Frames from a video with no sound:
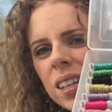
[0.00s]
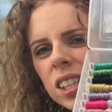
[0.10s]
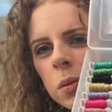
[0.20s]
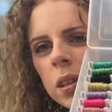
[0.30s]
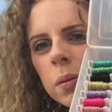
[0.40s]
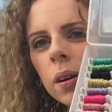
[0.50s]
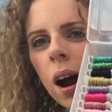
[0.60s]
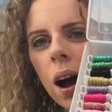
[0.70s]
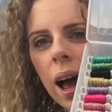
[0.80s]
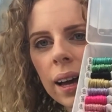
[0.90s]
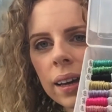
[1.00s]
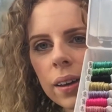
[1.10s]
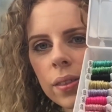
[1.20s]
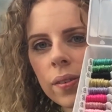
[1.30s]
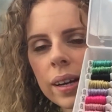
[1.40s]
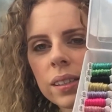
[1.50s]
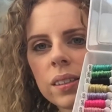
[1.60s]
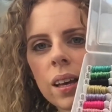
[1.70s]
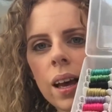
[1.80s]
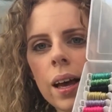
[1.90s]
Some of them are anchor
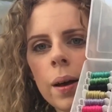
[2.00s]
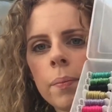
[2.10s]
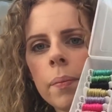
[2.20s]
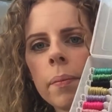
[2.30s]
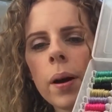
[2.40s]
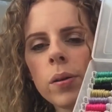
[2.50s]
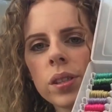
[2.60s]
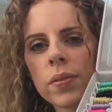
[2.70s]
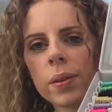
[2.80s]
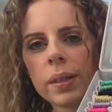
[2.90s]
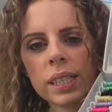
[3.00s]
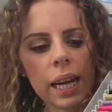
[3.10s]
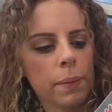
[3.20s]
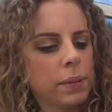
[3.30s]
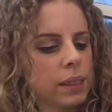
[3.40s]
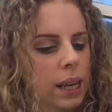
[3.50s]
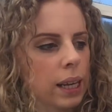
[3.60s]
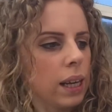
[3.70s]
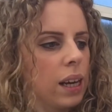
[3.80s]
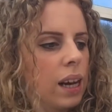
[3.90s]
threads, most of them are
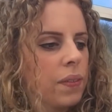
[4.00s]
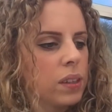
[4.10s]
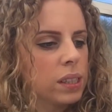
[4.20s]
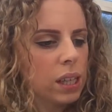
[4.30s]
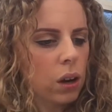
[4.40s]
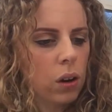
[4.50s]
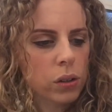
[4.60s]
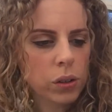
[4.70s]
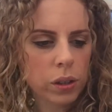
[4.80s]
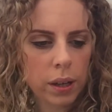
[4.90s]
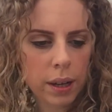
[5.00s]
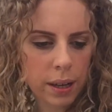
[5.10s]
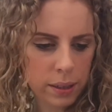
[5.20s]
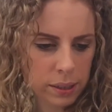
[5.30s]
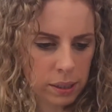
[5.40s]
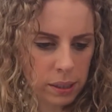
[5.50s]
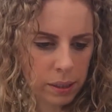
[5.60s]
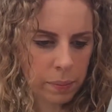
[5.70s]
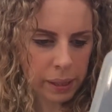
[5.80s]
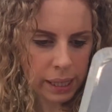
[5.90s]
DMC, and there's the odd
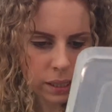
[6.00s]
completely